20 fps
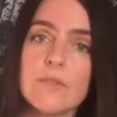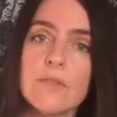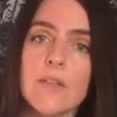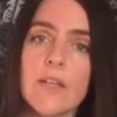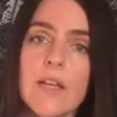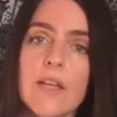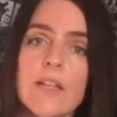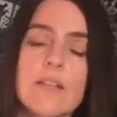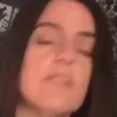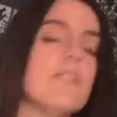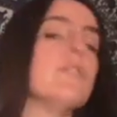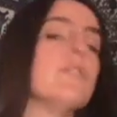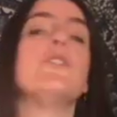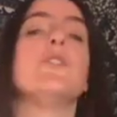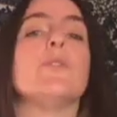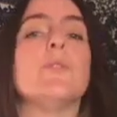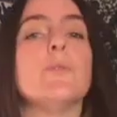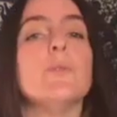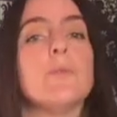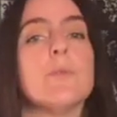and
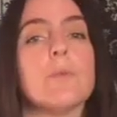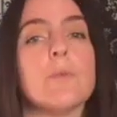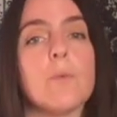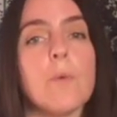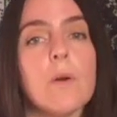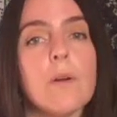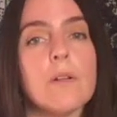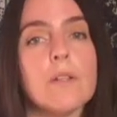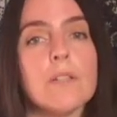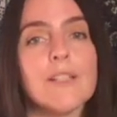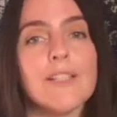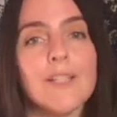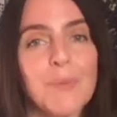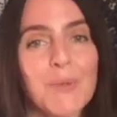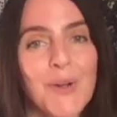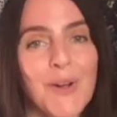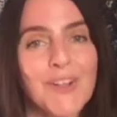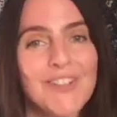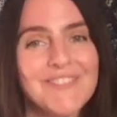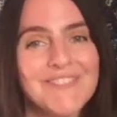too
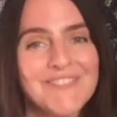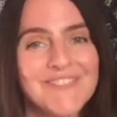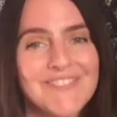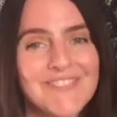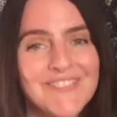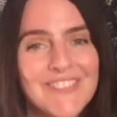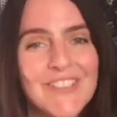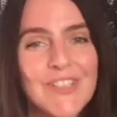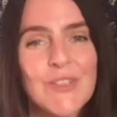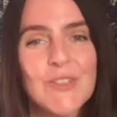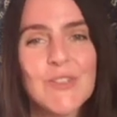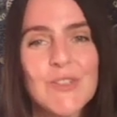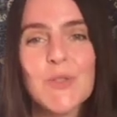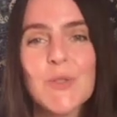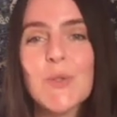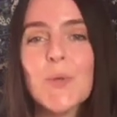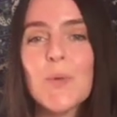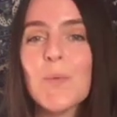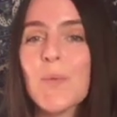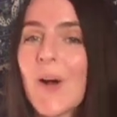liberal,
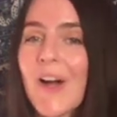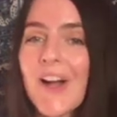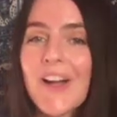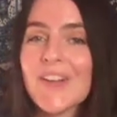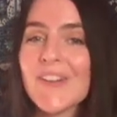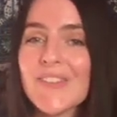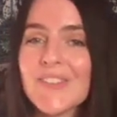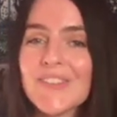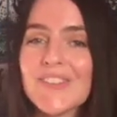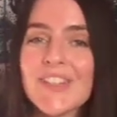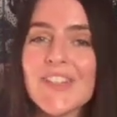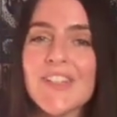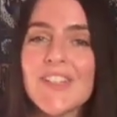too wild,